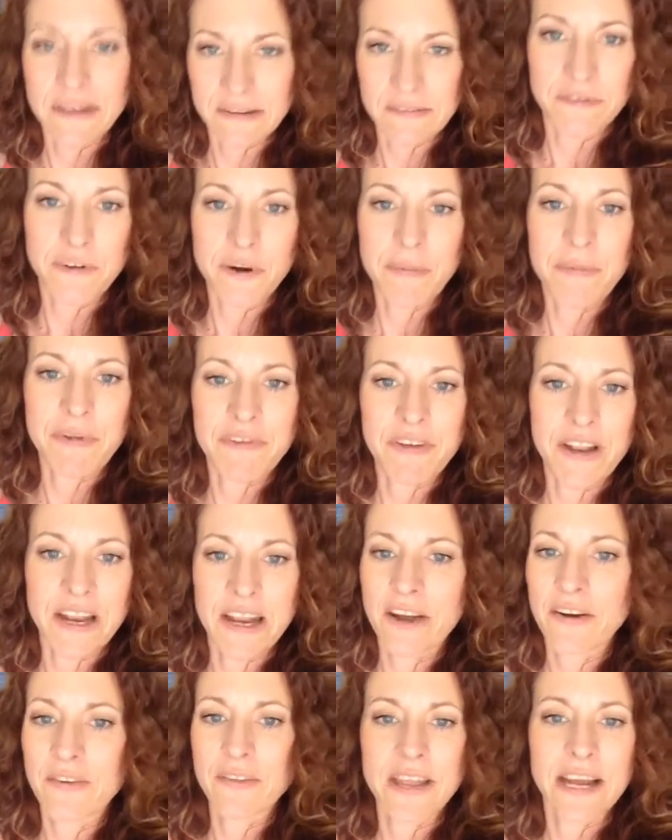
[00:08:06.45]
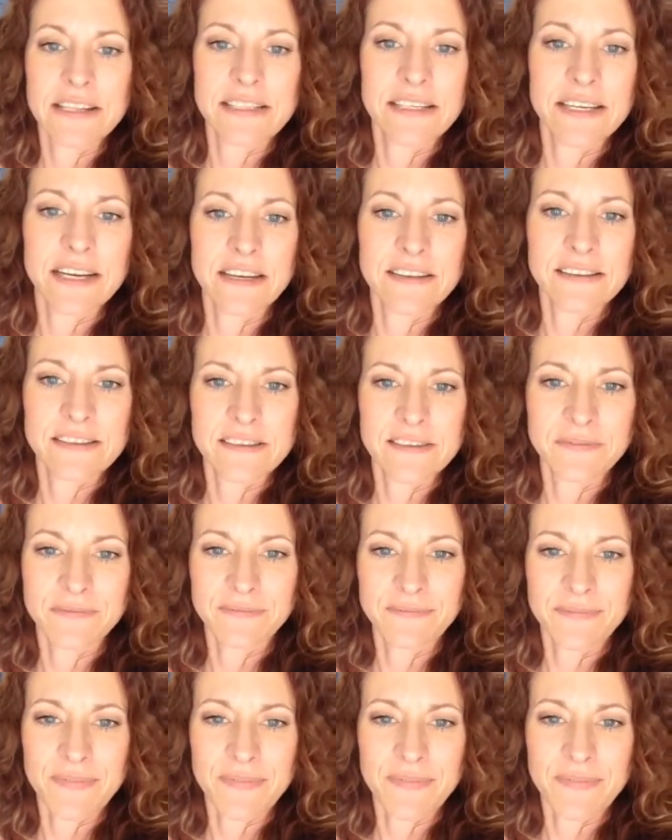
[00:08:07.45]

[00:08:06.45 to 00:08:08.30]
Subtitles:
from the video. That's it.